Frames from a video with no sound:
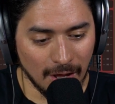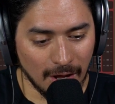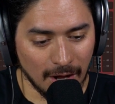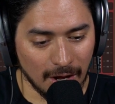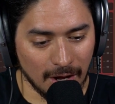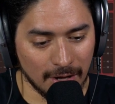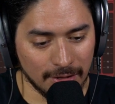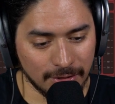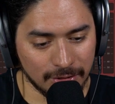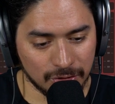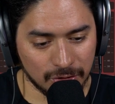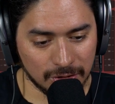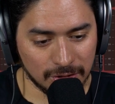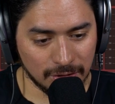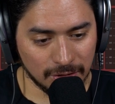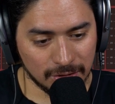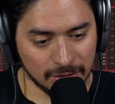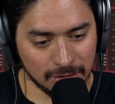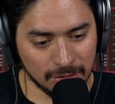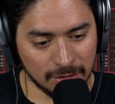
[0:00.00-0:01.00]
Let's just
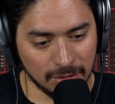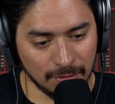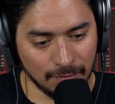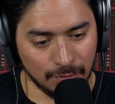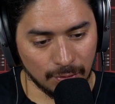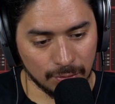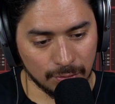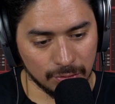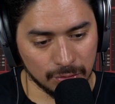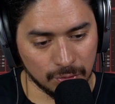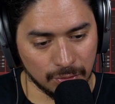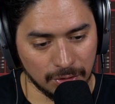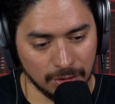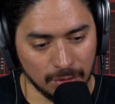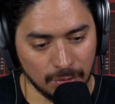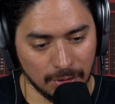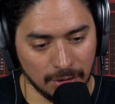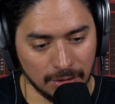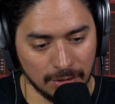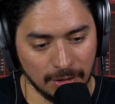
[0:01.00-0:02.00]
listen to the vocals really
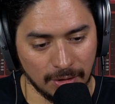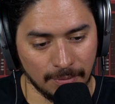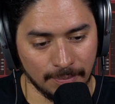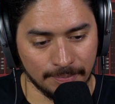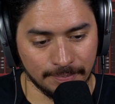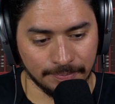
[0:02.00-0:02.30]
quickly.